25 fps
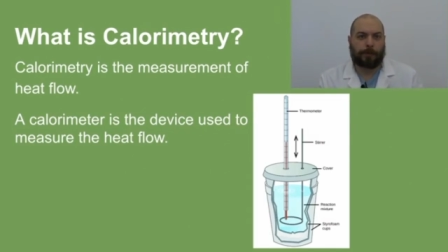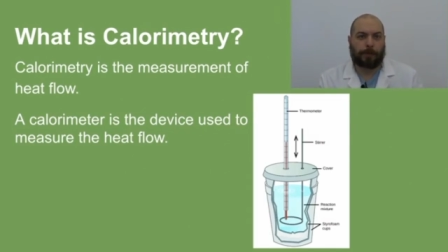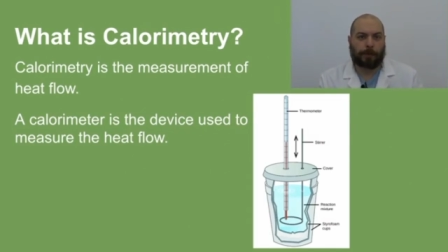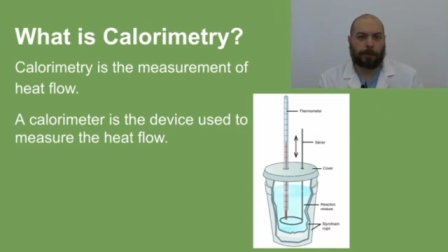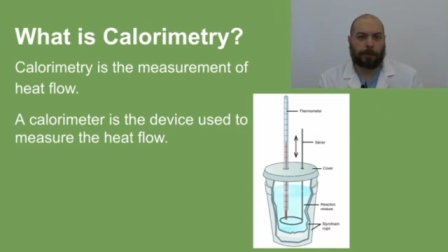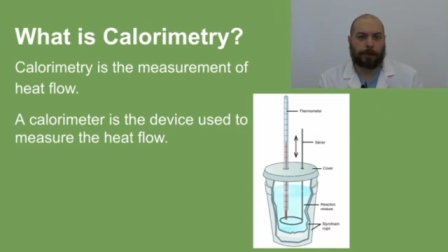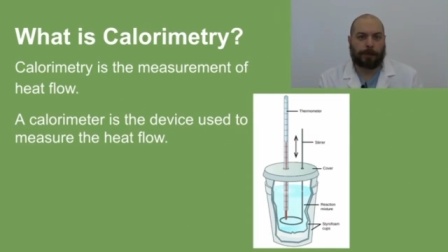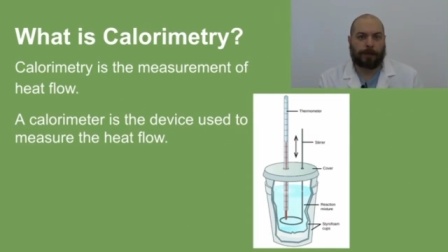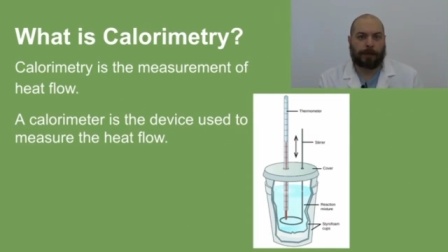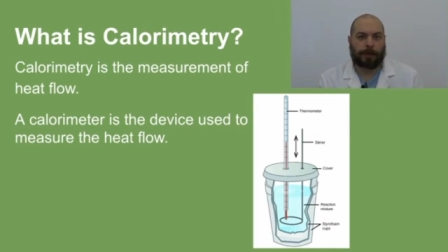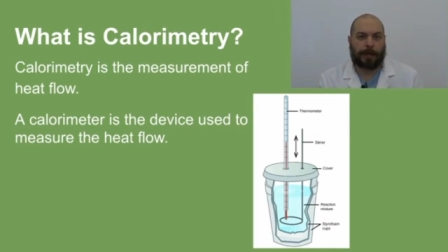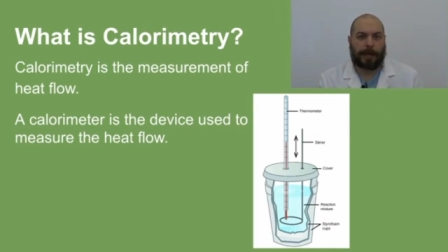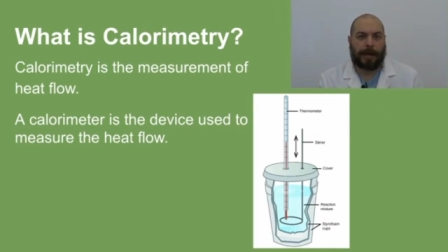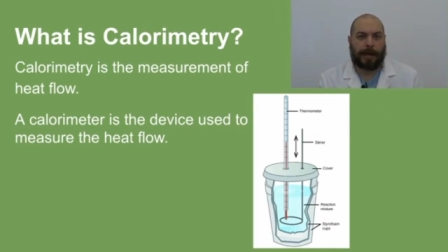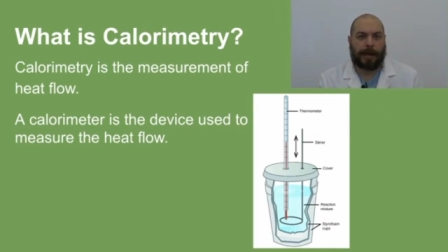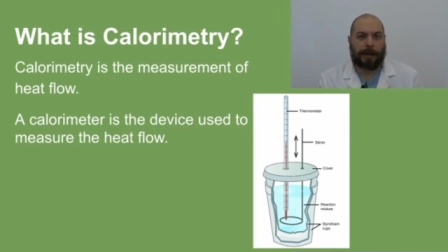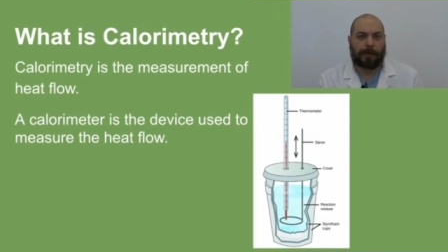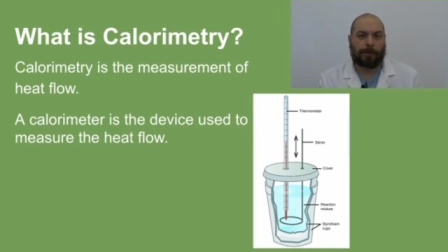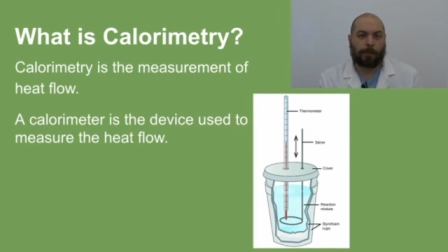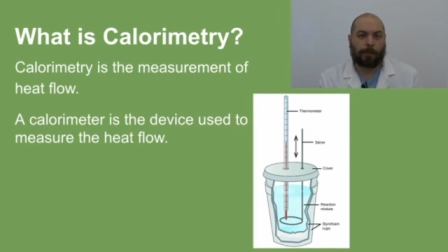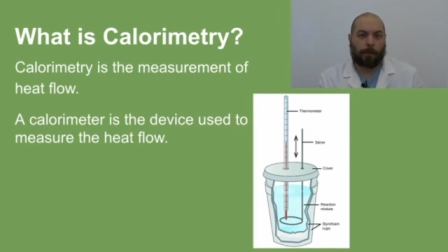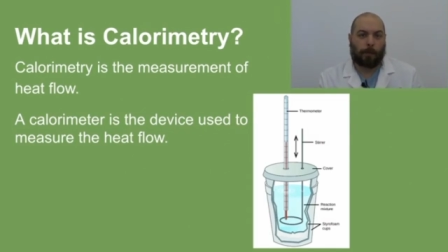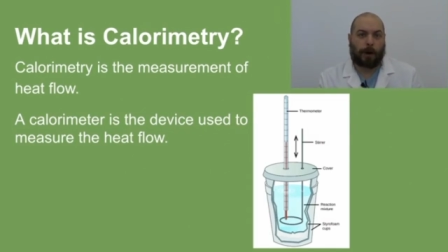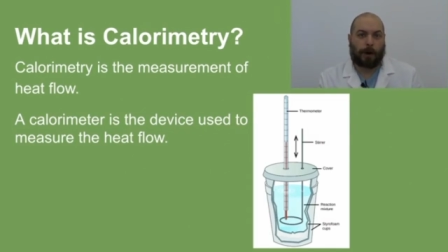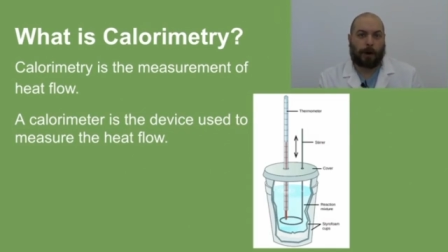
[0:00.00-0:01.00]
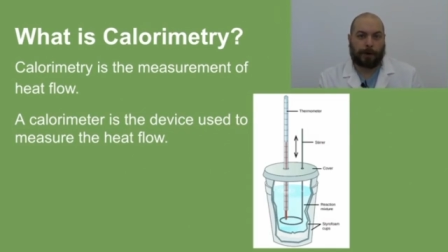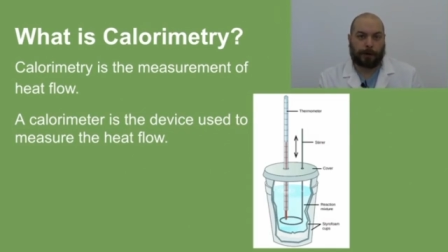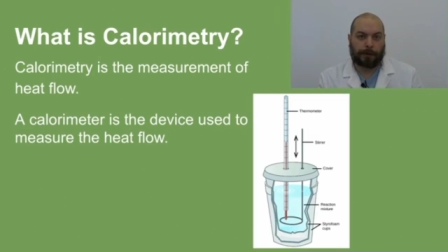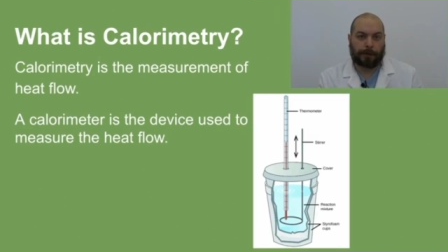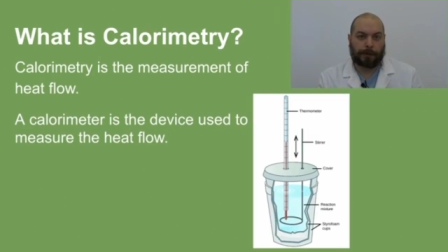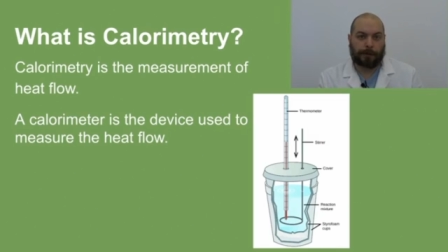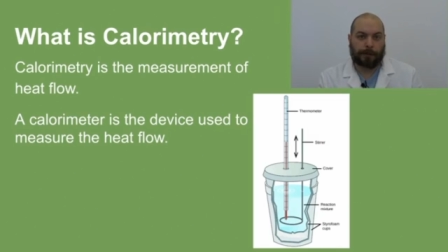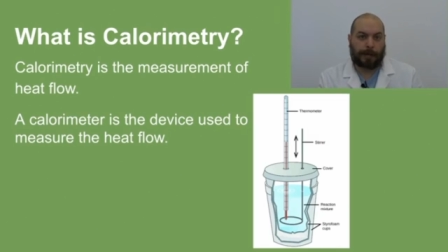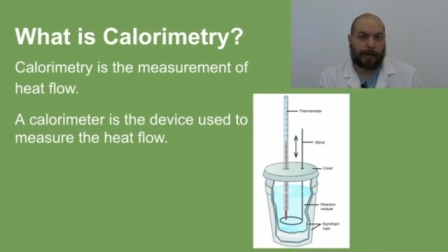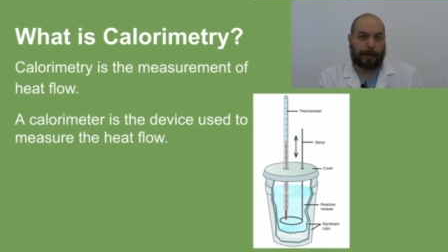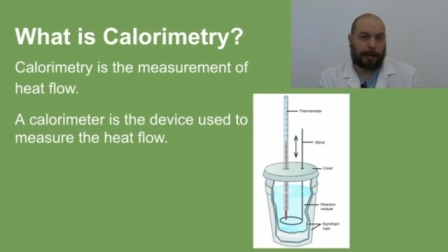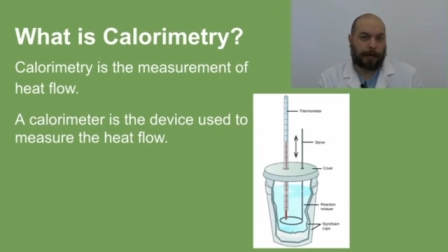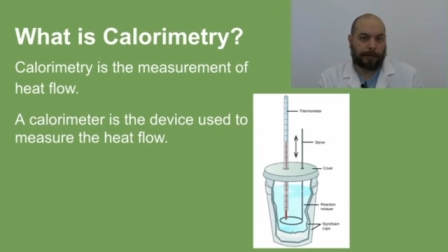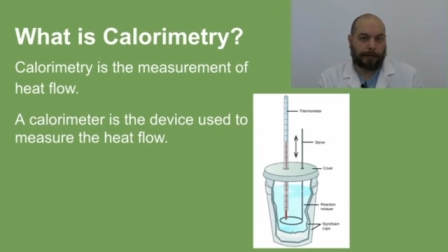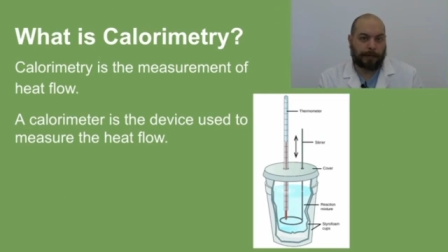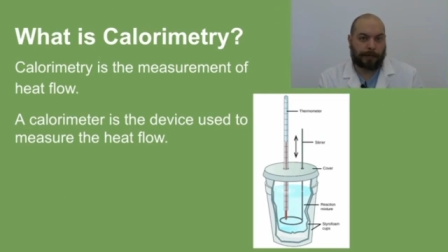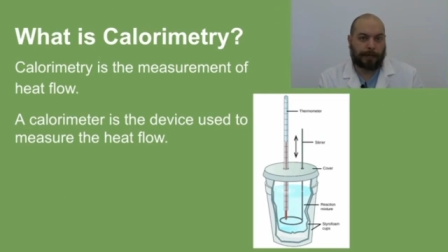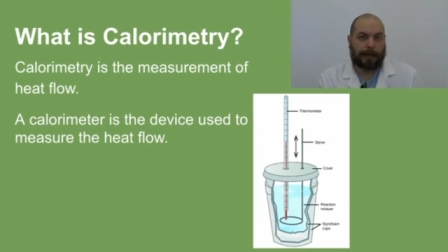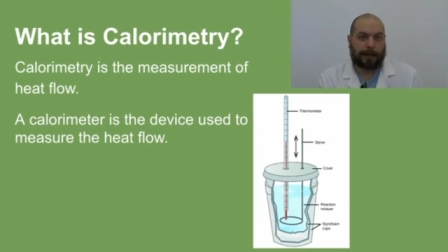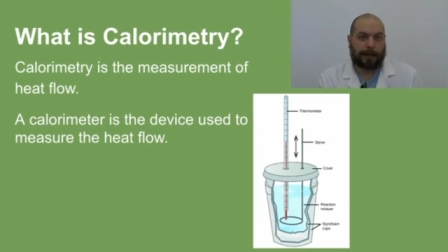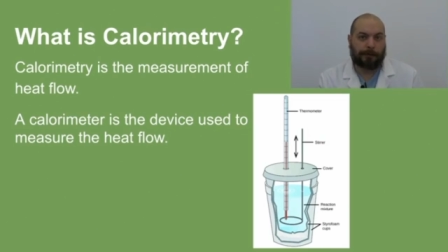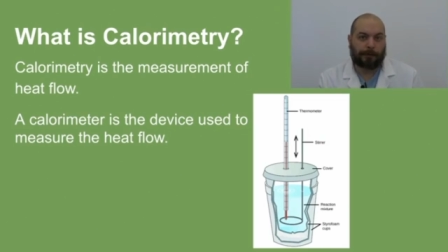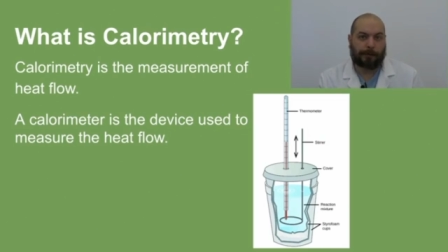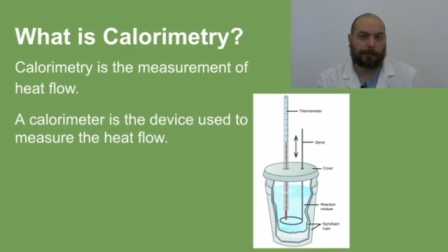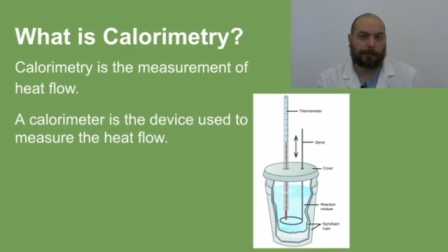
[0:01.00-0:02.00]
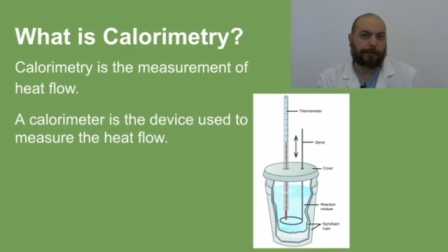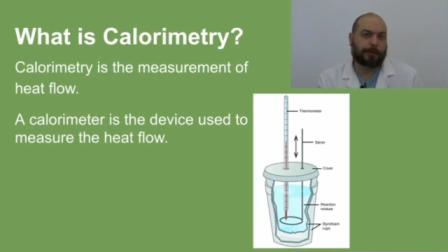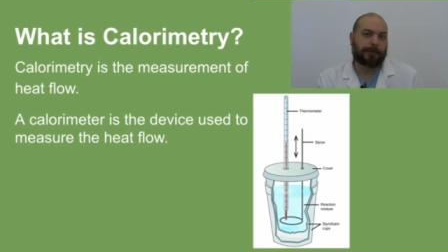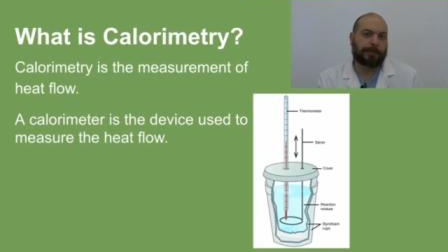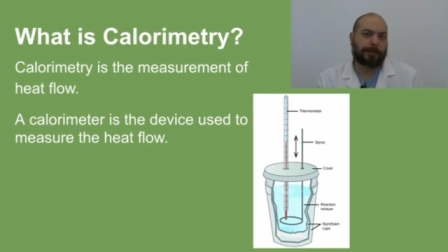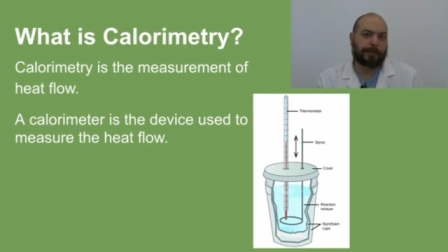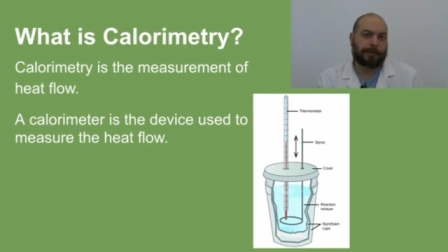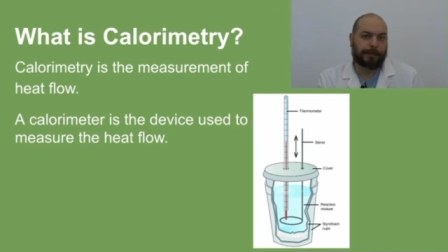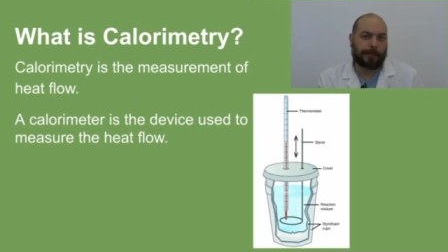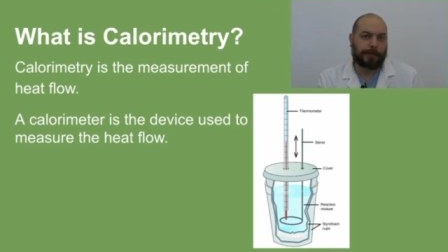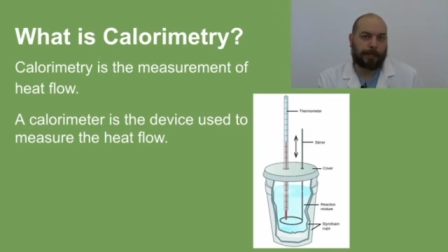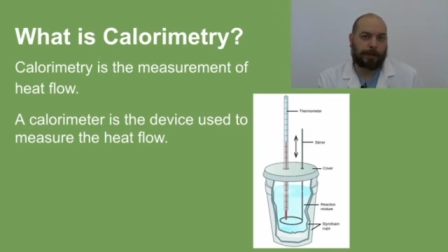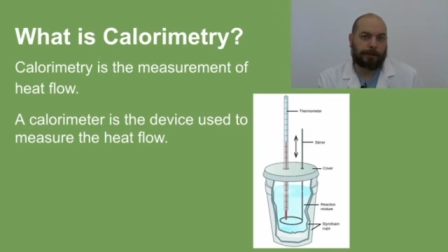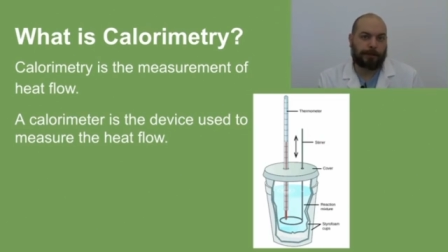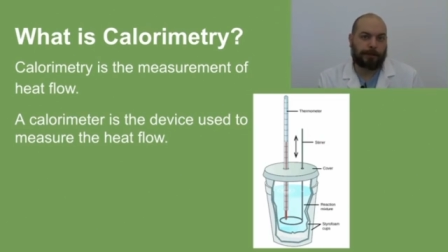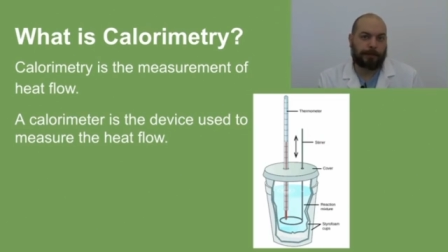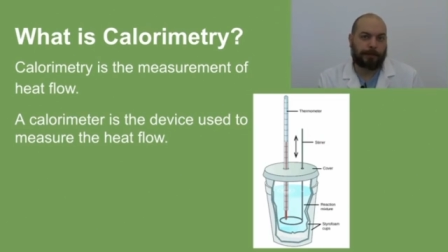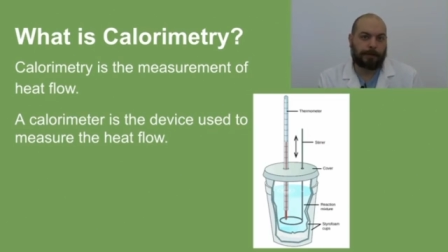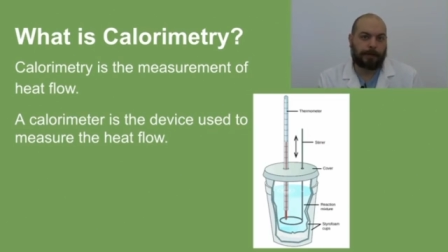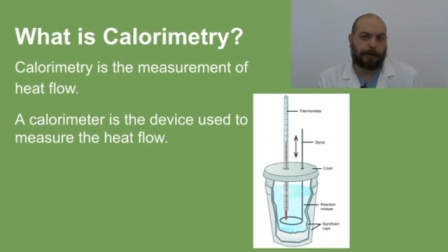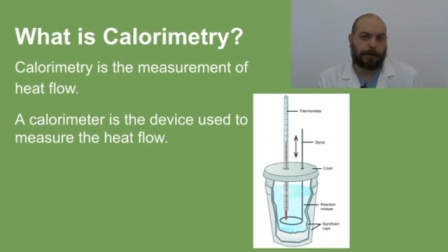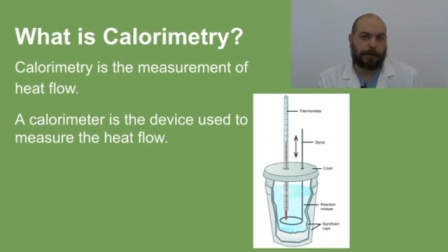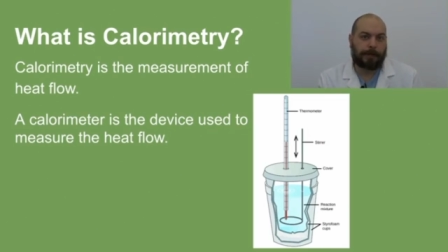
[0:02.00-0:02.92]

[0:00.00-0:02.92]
we're going to have water and the calorimeter itself.